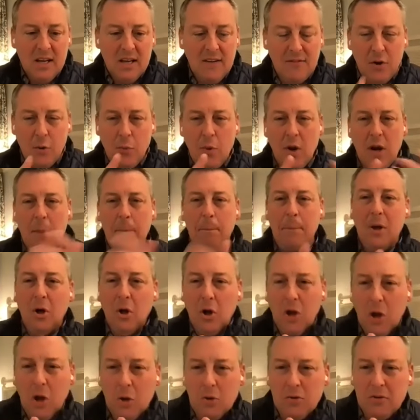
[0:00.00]
if you want to
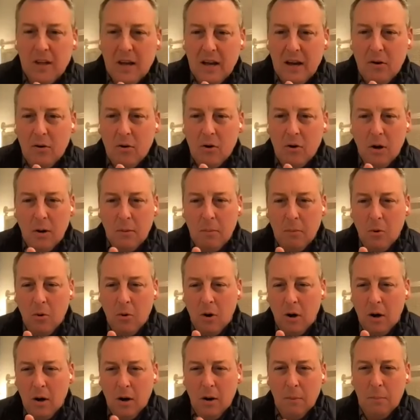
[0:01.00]
build a hotel or,
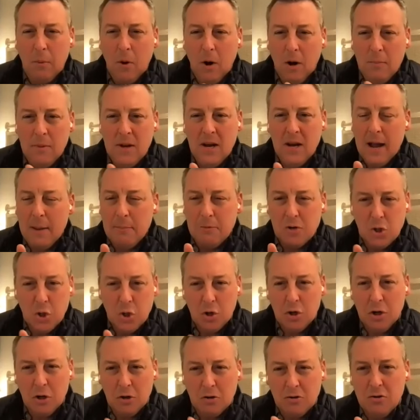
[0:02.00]
or apartment, I'm
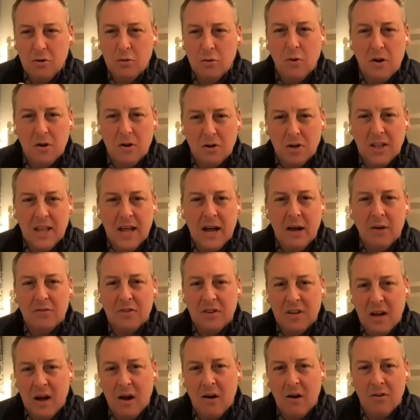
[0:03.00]
sure you're
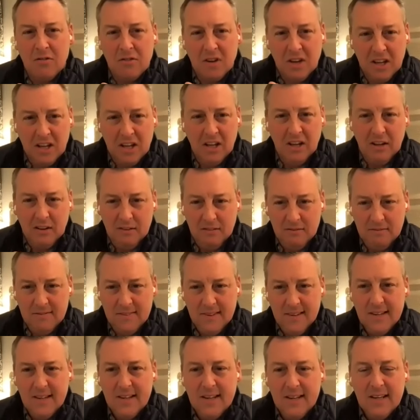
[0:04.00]
$200,000 a key,
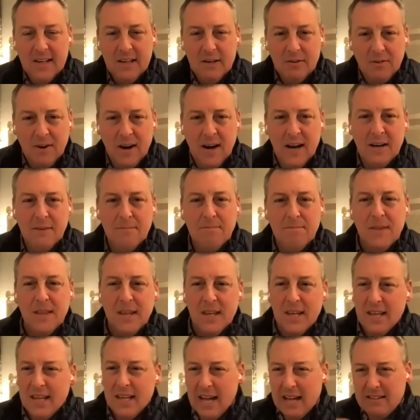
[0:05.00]
right? mm
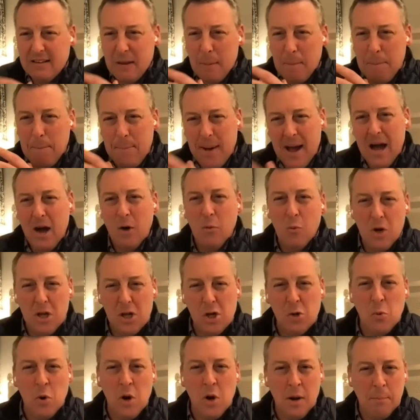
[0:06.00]
That's about
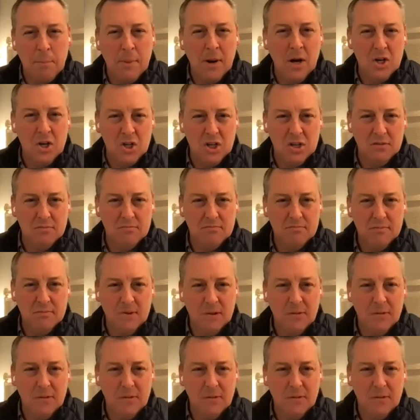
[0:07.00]
what you want to budget.